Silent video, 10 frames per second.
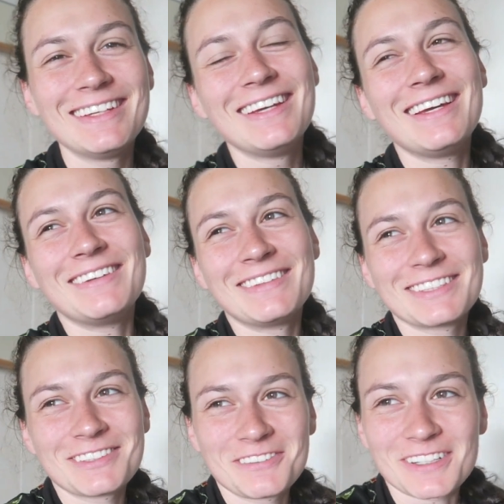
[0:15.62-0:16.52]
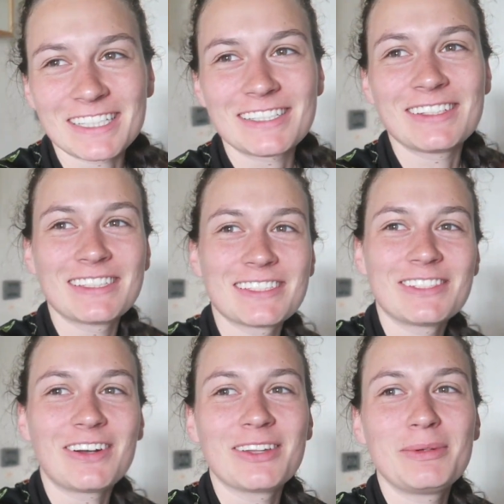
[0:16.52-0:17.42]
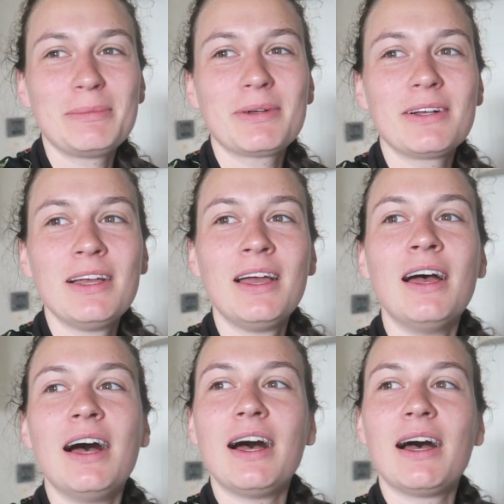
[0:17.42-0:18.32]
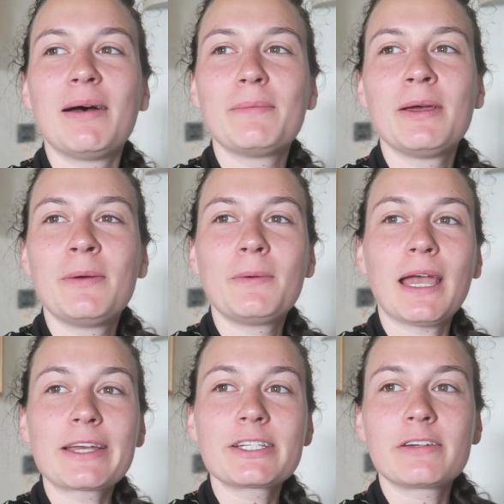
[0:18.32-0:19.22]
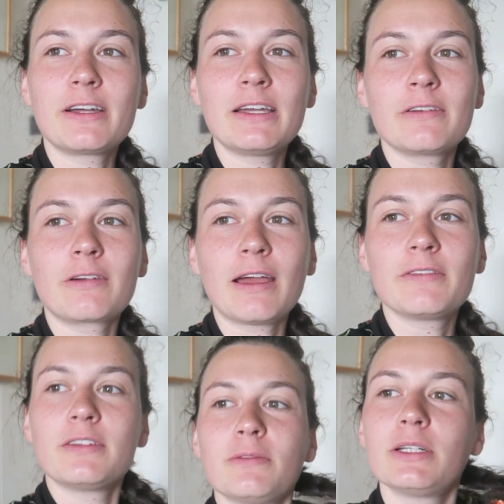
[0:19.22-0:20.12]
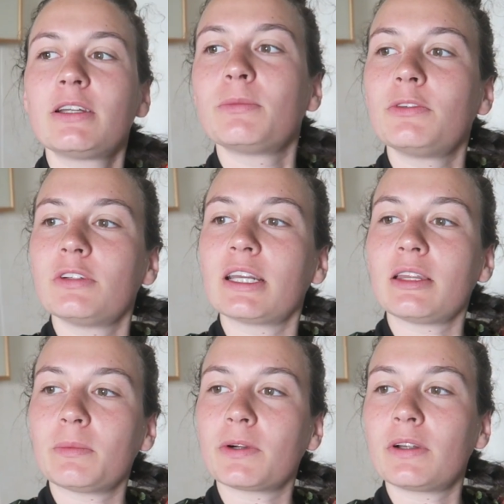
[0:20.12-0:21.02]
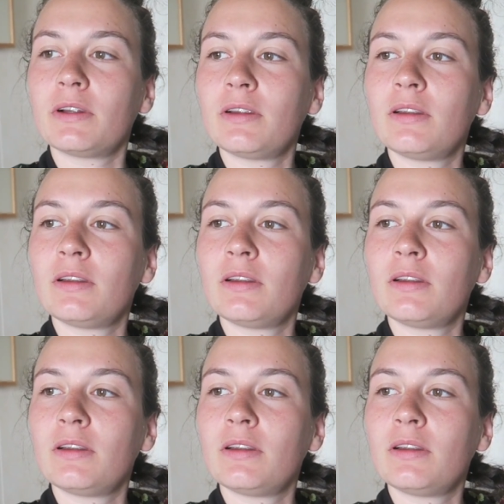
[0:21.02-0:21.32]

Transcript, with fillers: it was so funny to listen to all the people. Um, we actually already arrived. We're not moving anymore.